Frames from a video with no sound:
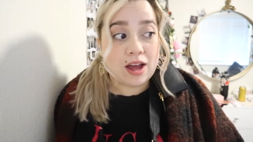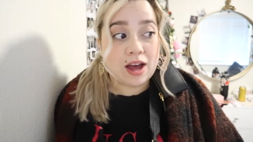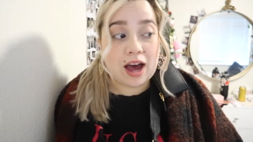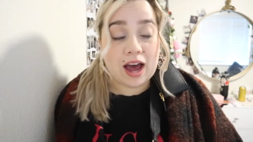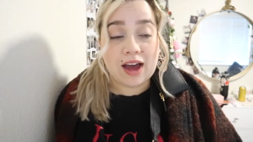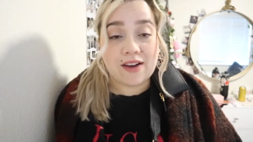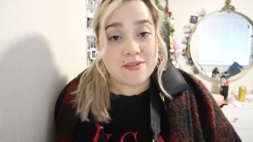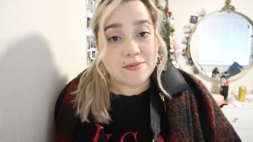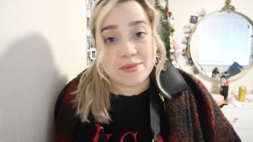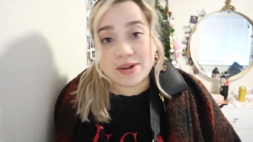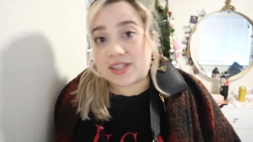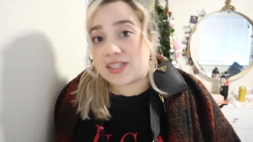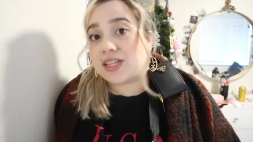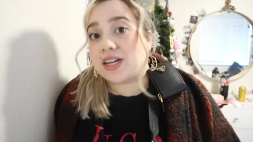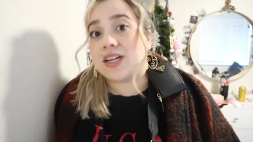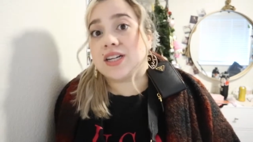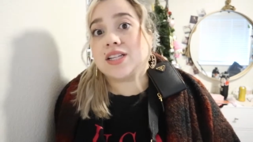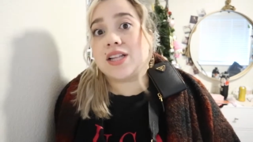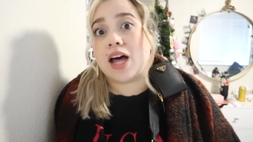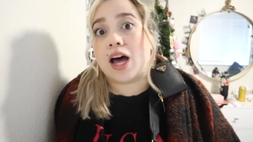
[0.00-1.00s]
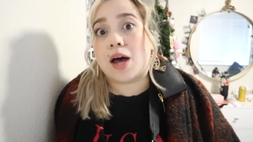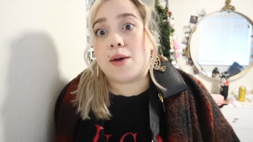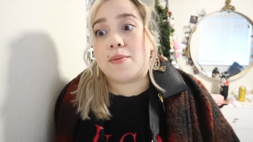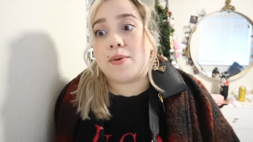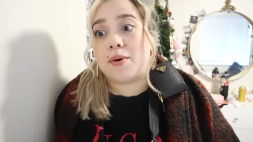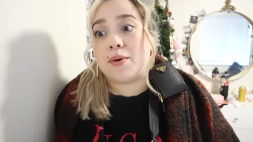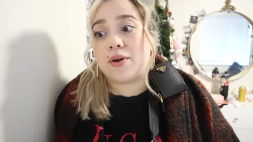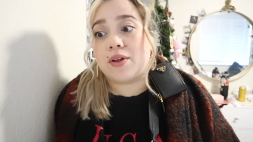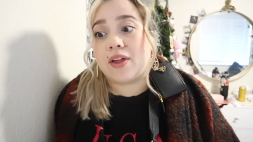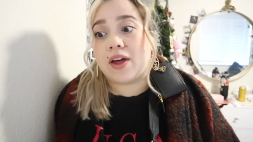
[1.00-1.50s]
I haven't been to a club
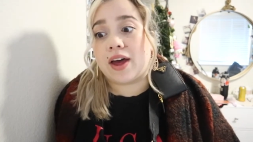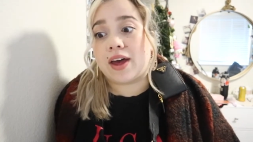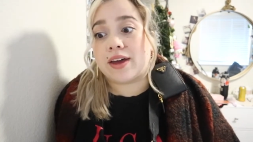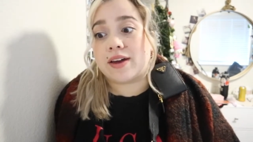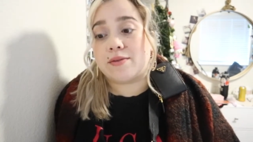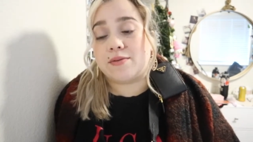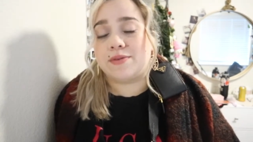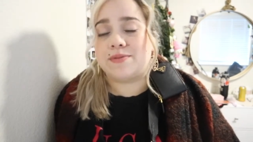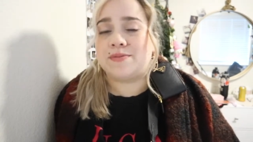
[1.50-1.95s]
or like